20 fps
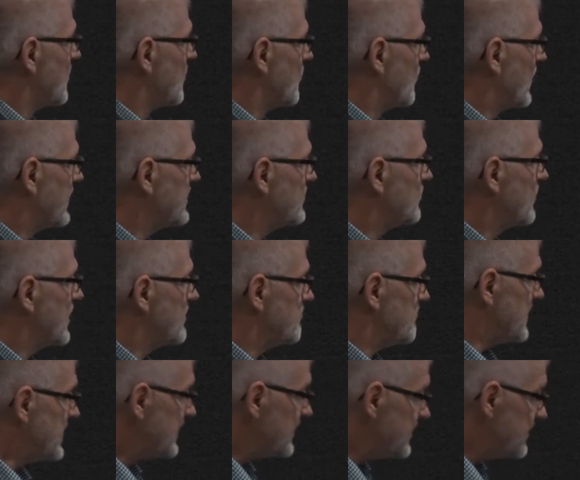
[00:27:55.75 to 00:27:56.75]
What do you want
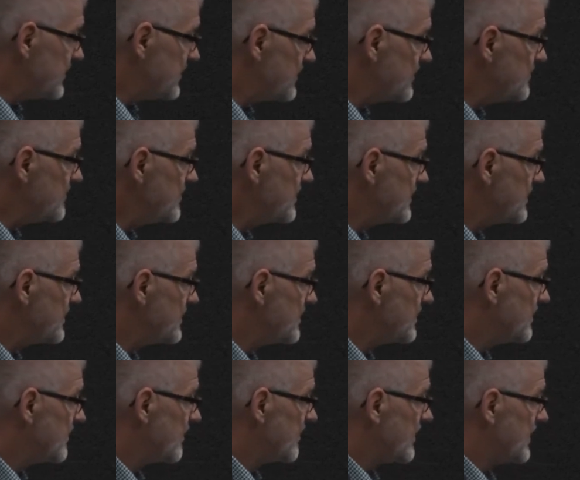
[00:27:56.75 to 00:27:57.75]
me to do?
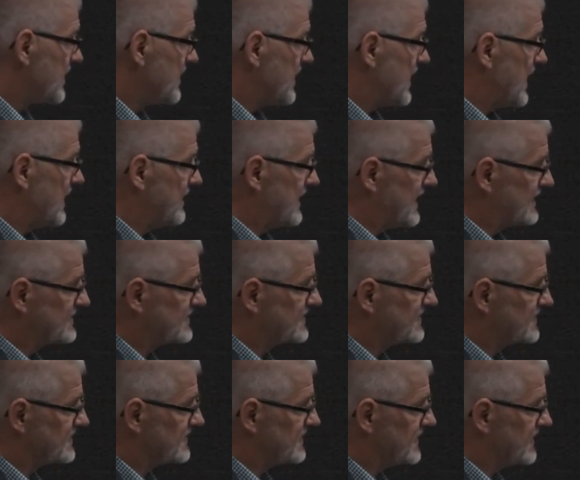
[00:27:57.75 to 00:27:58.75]
And
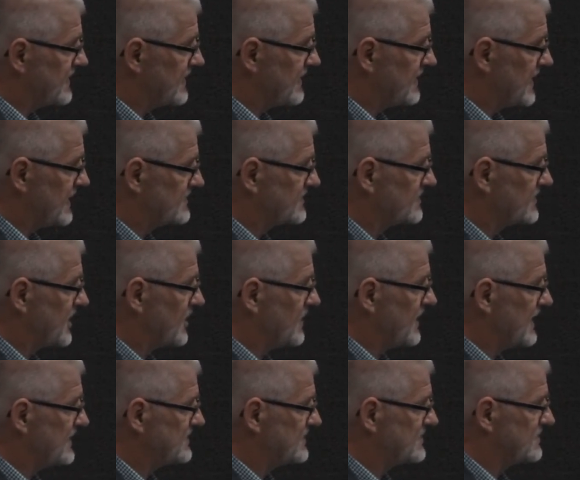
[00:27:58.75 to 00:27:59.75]
that's
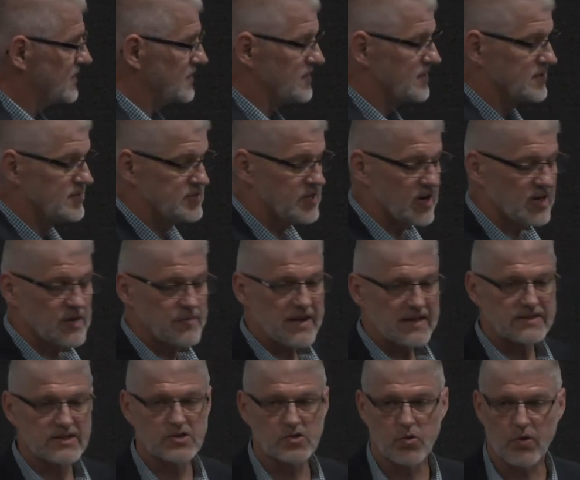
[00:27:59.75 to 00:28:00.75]
talking
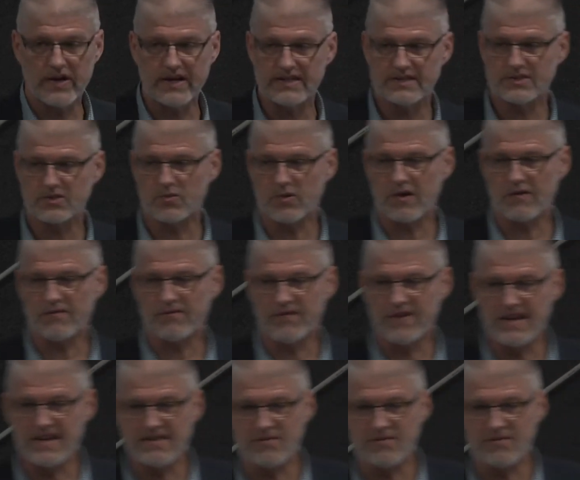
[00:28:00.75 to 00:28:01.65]
about the 20 square feet,